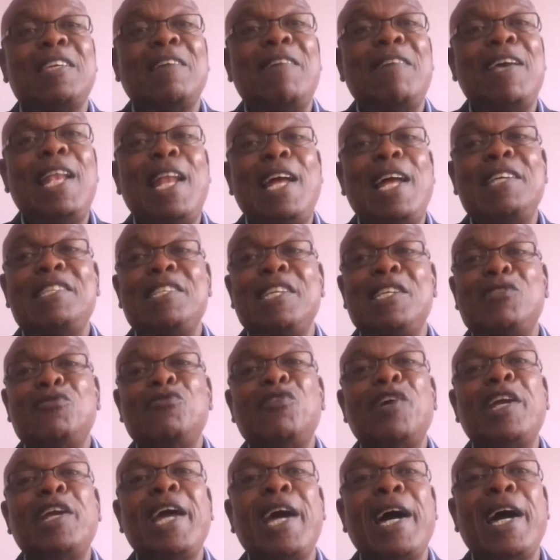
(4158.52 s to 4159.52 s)
The
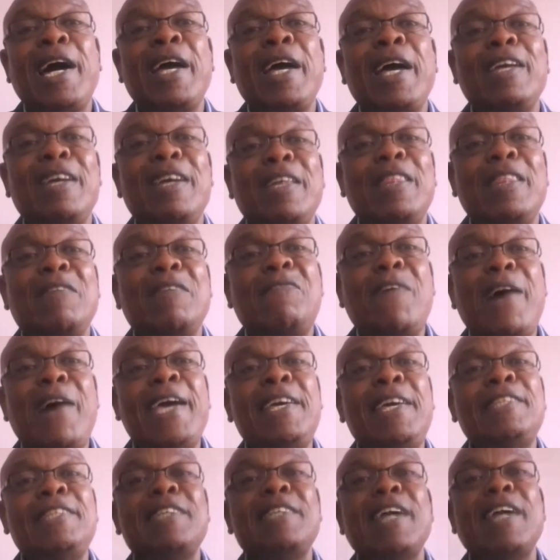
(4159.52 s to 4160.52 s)
surveillance is very high. The
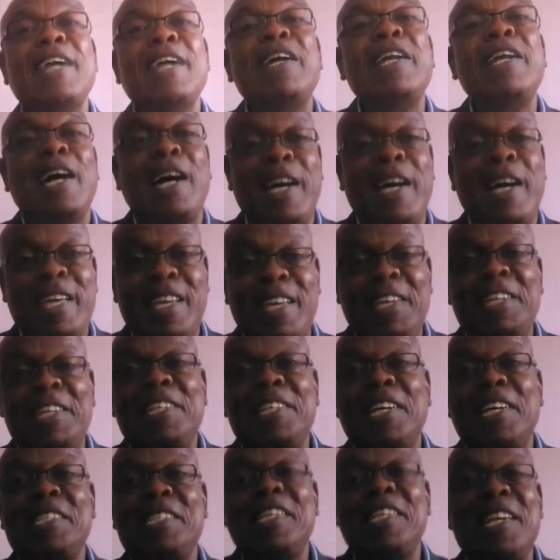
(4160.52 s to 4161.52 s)
fines are very
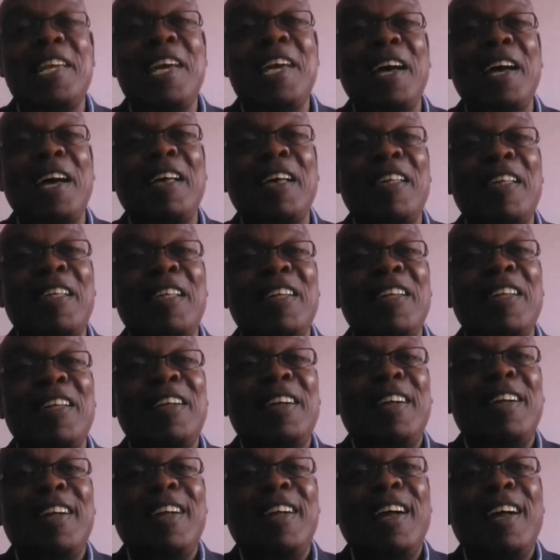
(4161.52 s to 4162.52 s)
high in Tanzania,
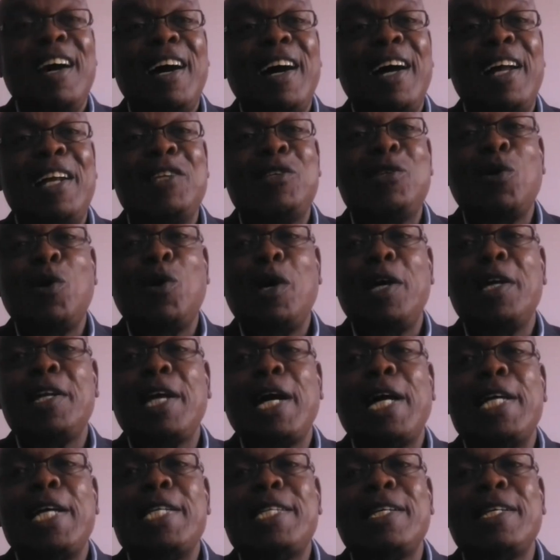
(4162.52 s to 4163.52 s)
and so
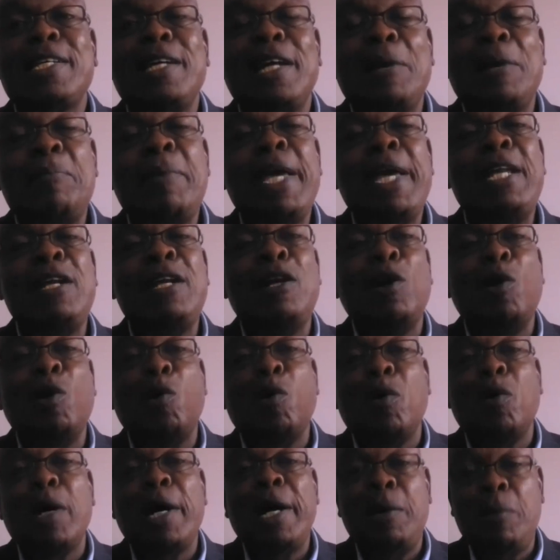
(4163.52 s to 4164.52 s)
it has remained
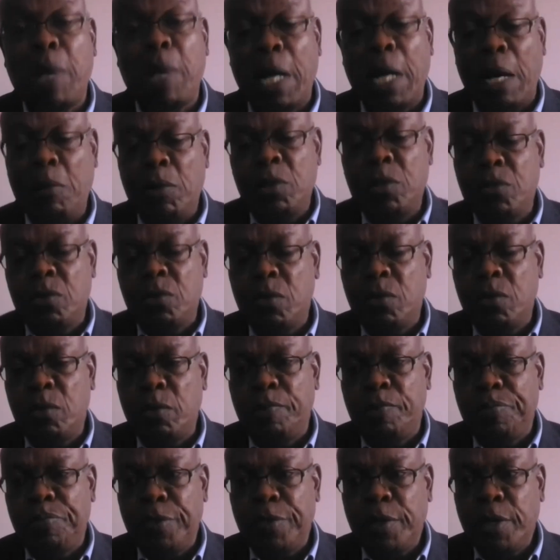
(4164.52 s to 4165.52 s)
low. And I want
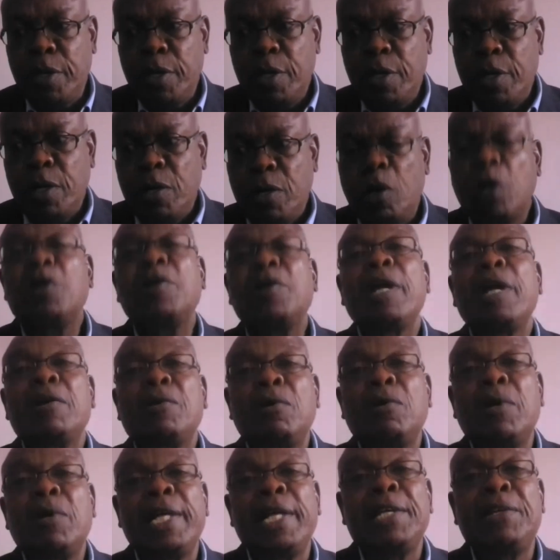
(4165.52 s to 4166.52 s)
to
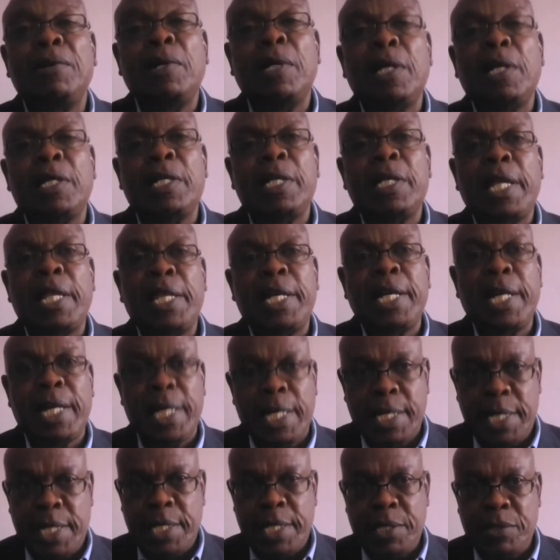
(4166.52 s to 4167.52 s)
congratulate the
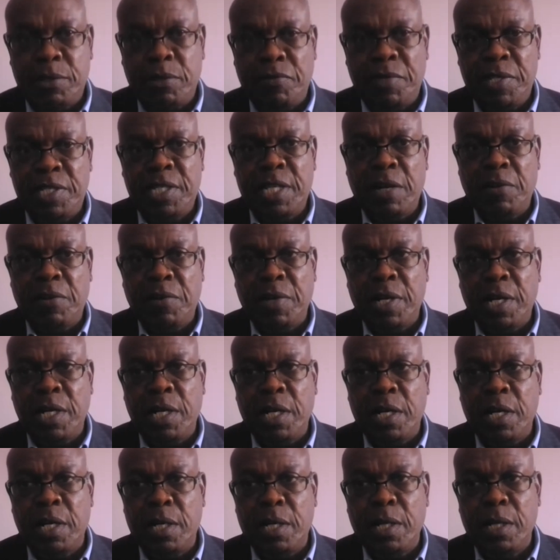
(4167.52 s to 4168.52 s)
three countries of East
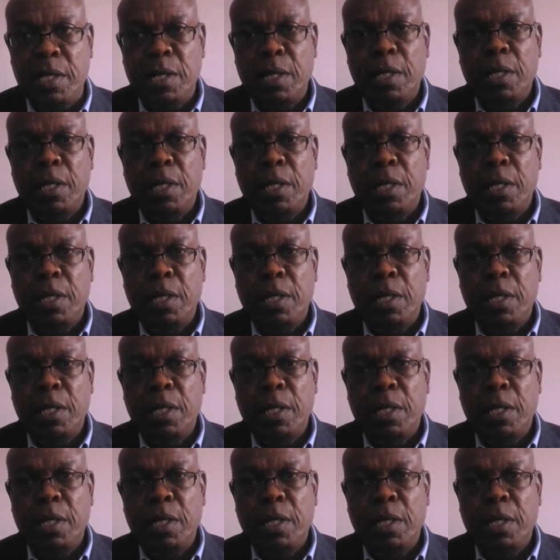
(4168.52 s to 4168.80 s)
Africa,